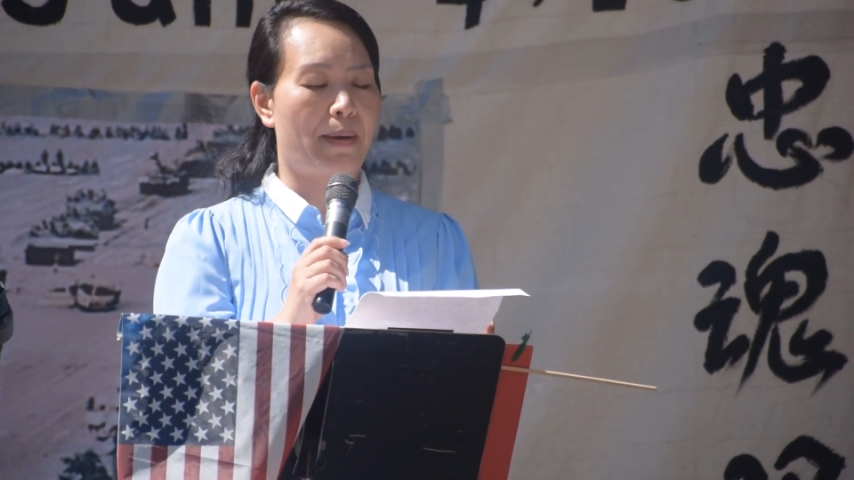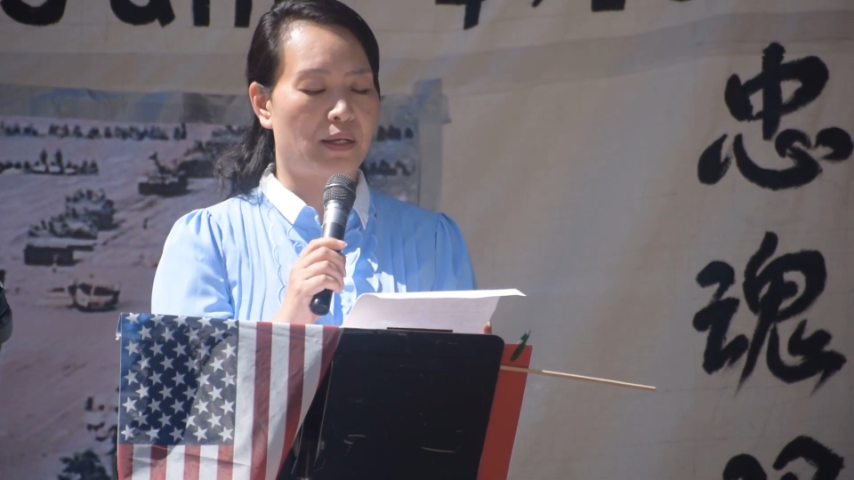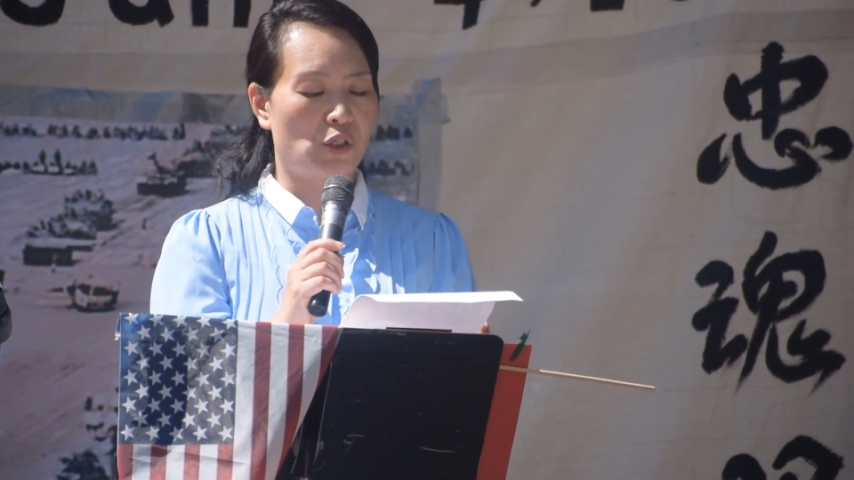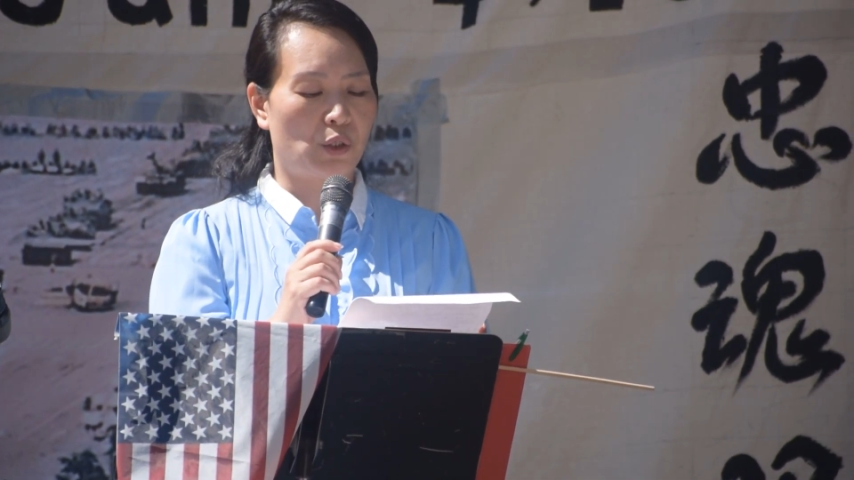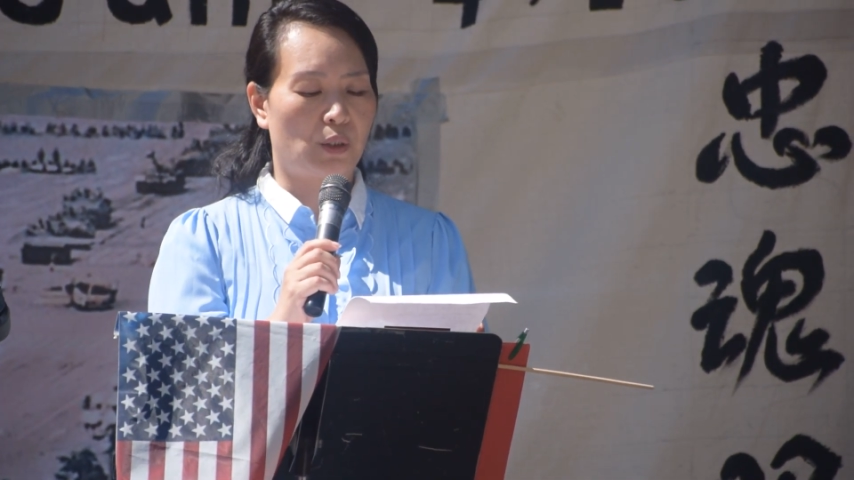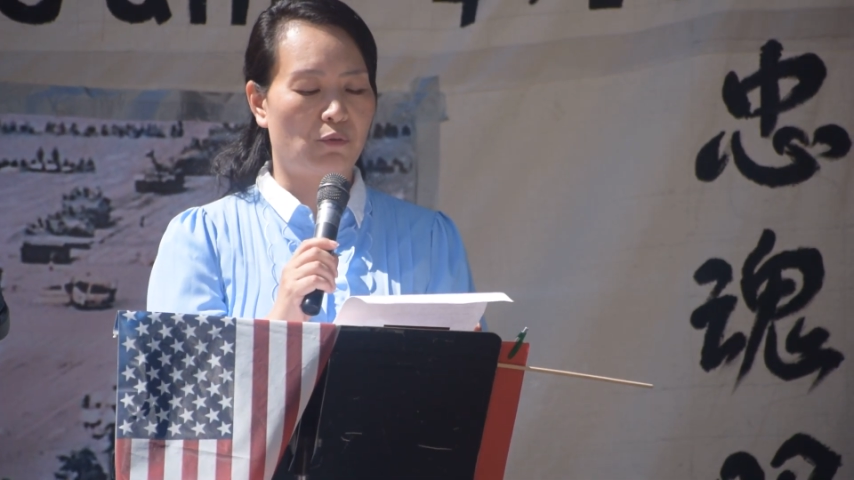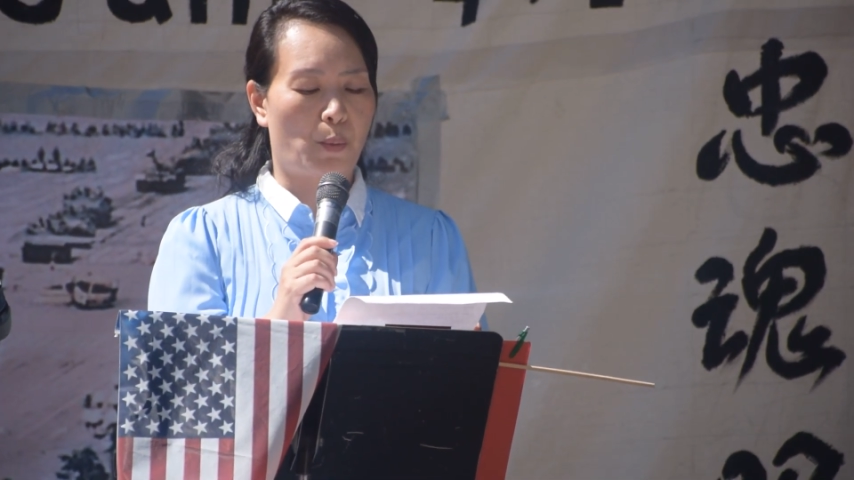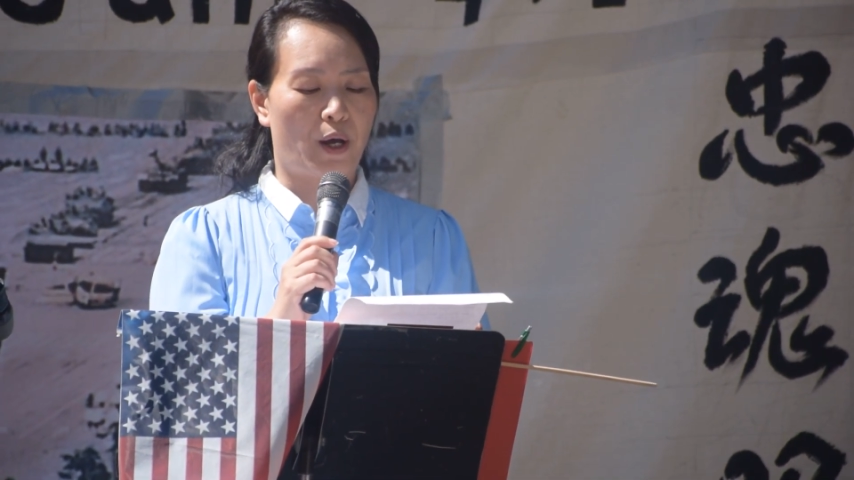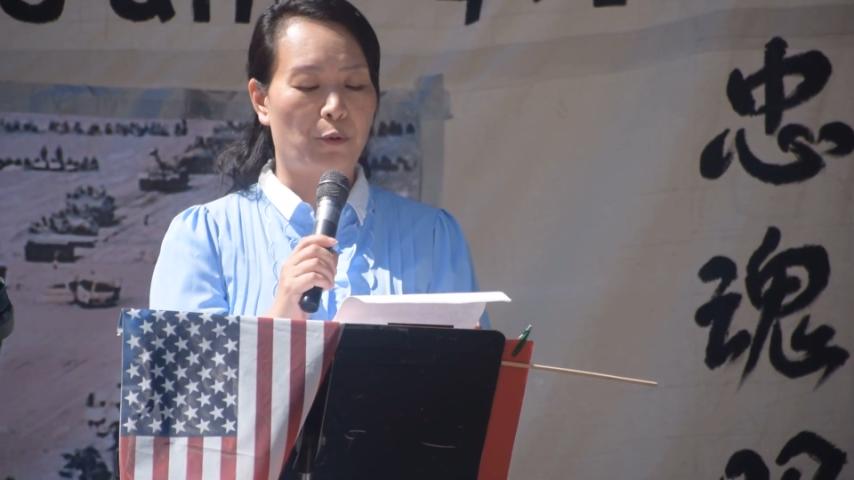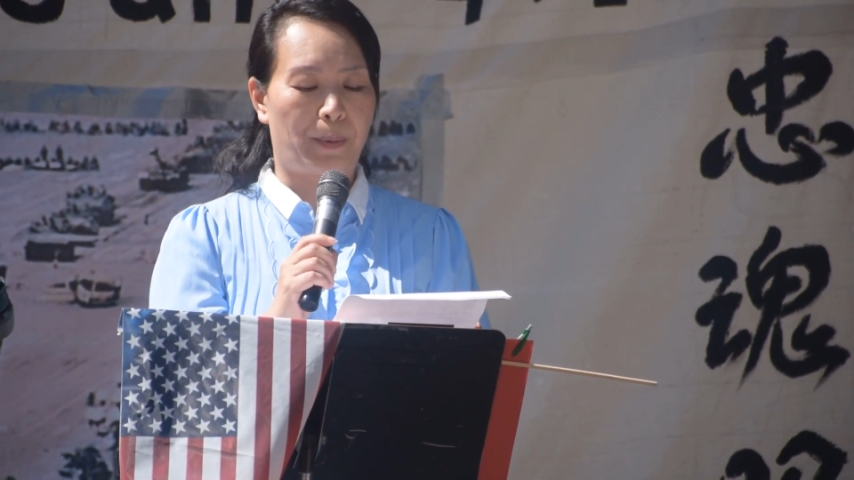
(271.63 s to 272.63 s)
mental
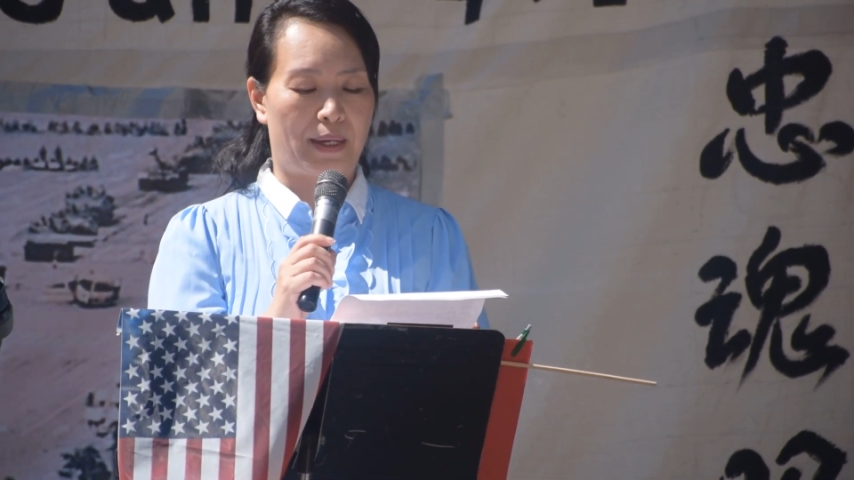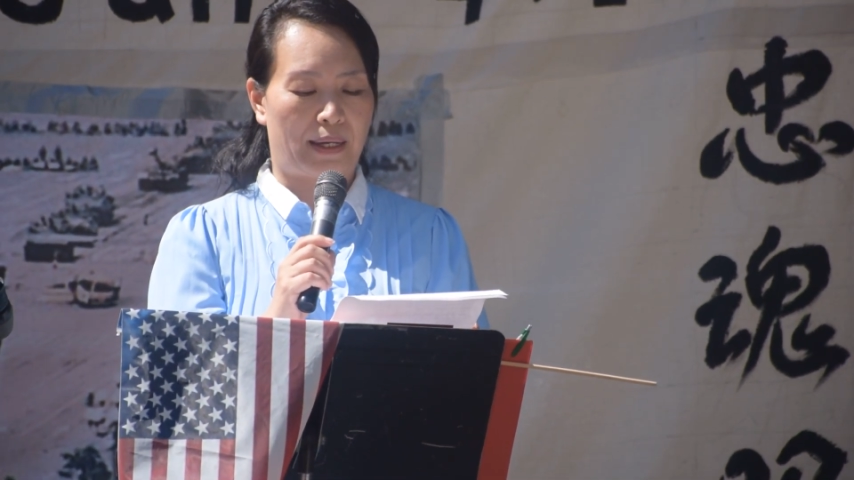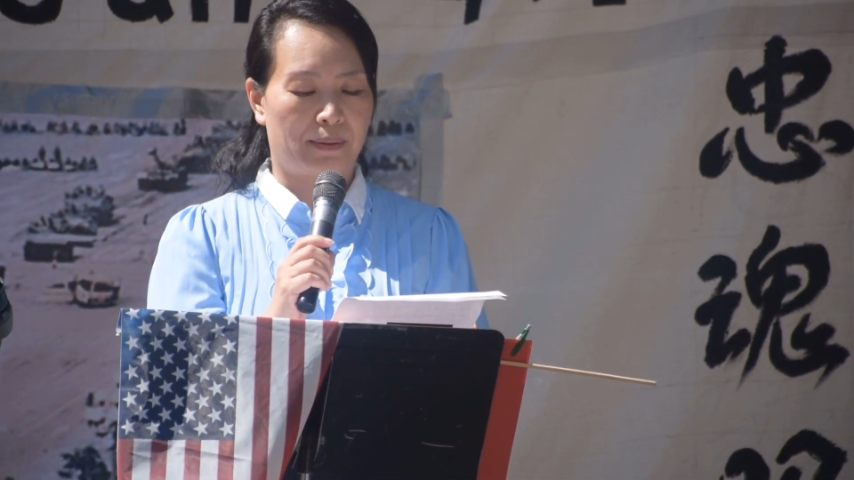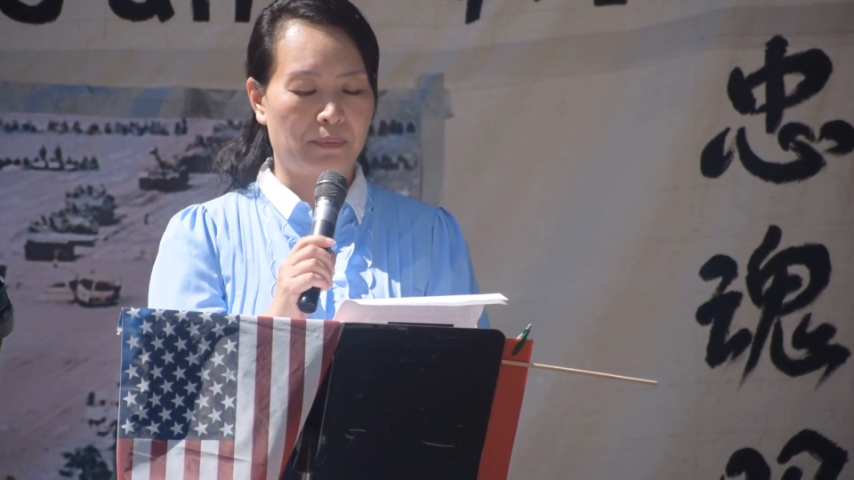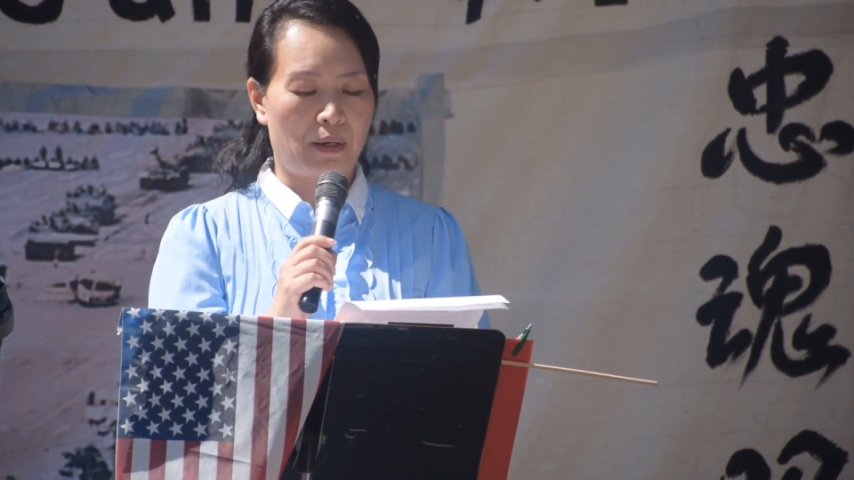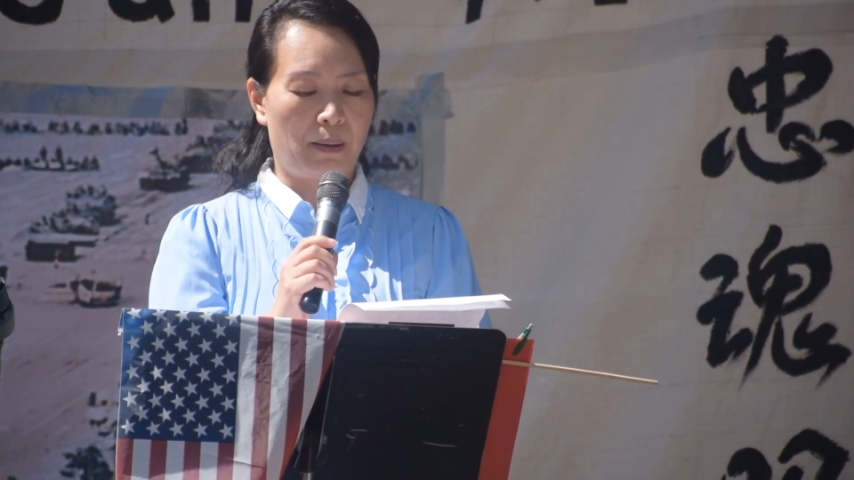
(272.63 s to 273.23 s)
well-being,